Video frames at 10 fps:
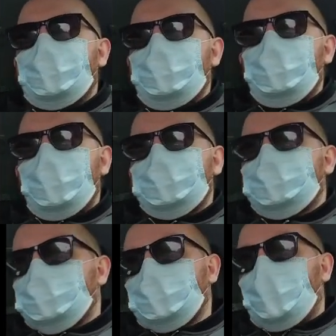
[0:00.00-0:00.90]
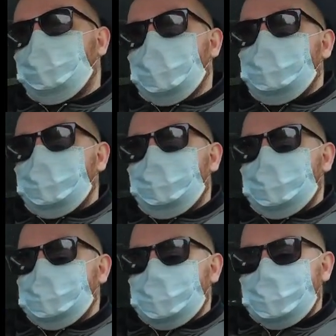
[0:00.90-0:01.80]
they can work, so I'm going to be
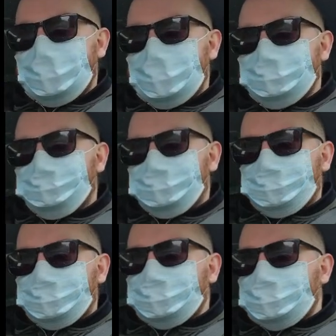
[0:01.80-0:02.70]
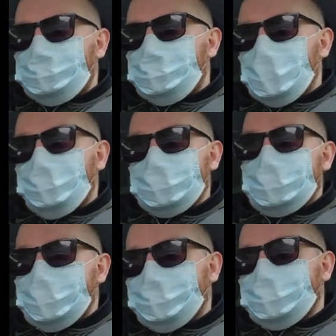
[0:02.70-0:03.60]
basically
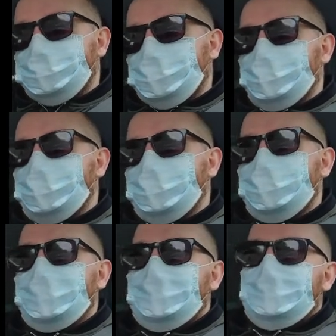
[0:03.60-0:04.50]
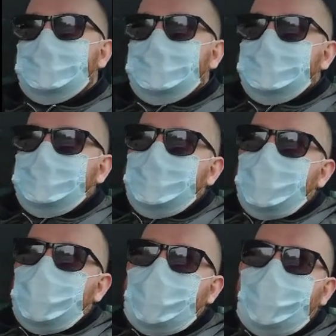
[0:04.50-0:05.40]
receiving a screen.
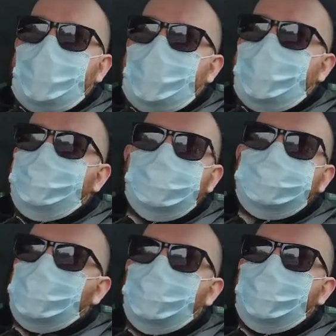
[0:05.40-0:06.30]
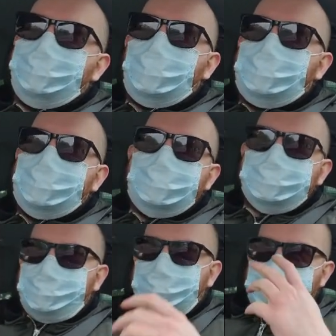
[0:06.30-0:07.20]
I'm not sure when, probably
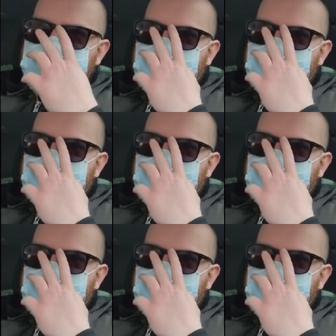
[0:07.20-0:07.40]
this week or